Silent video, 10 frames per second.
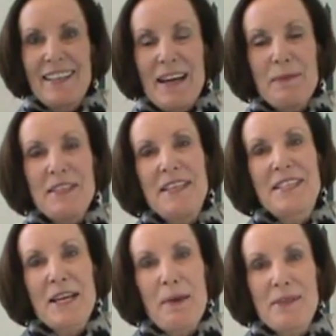I'm
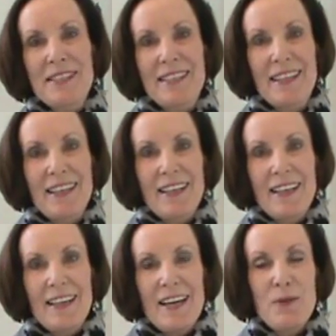Denise Thompson,
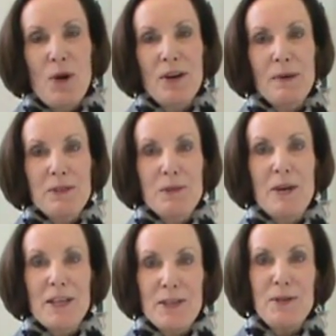and welcome to
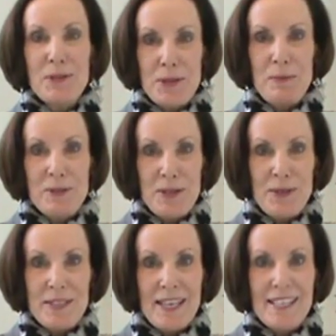my YouTube
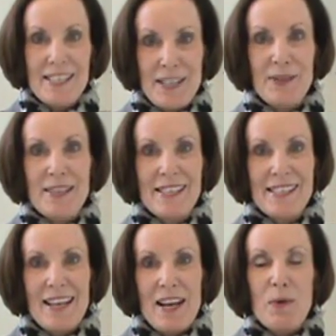Tuesday
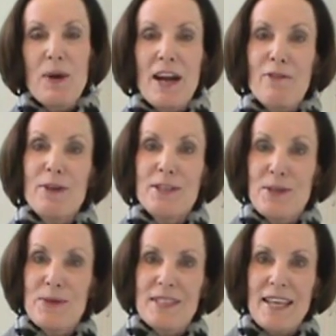series, where every
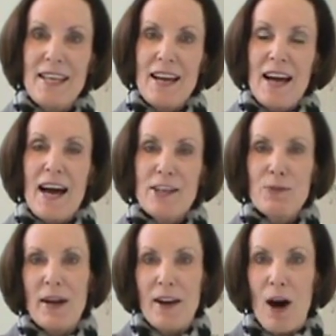Tuesday I
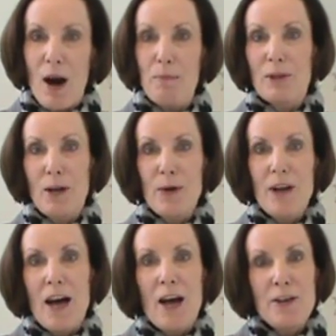try to upload
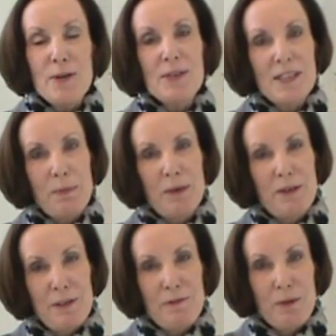a new snippet
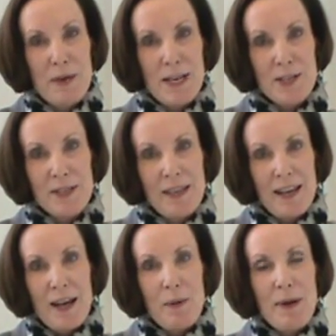of information
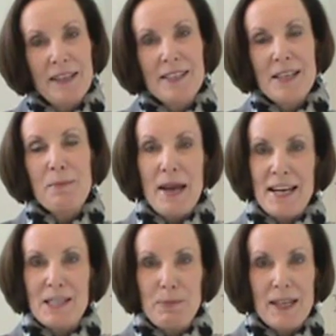about some
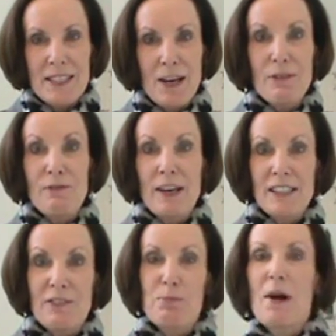aspect of
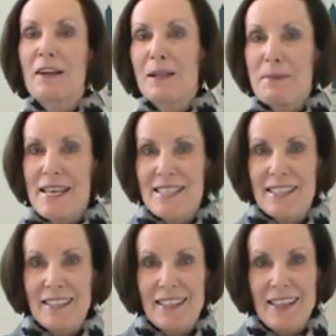effective proclamation.
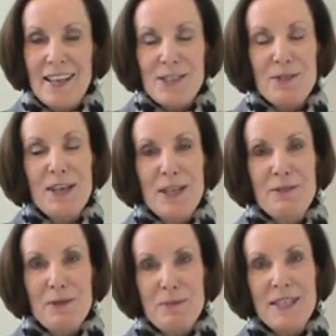So thank you
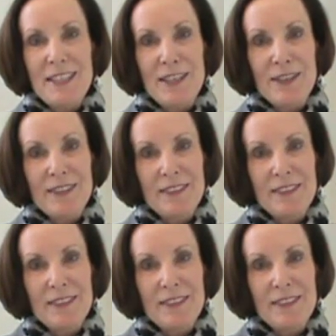for being here.